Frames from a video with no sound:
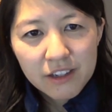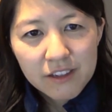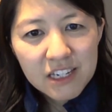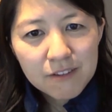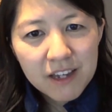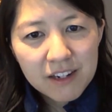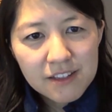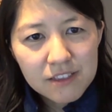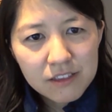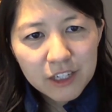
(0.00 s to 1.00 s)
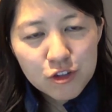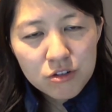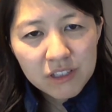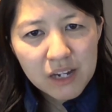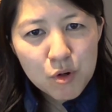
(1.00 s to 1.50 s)
think of that as
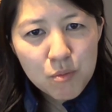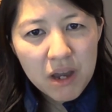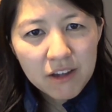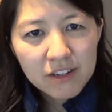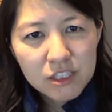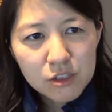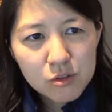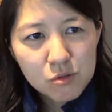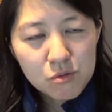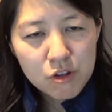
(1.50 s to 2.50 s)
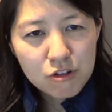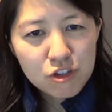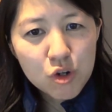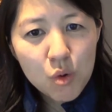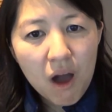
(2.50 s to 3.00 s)
electrical abnormalities where
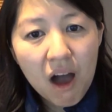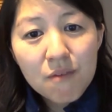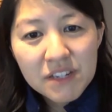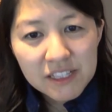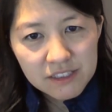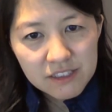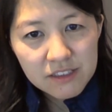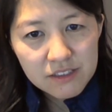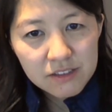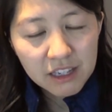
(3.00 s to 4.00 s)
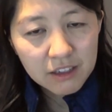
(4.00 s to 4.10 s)
there's no obvious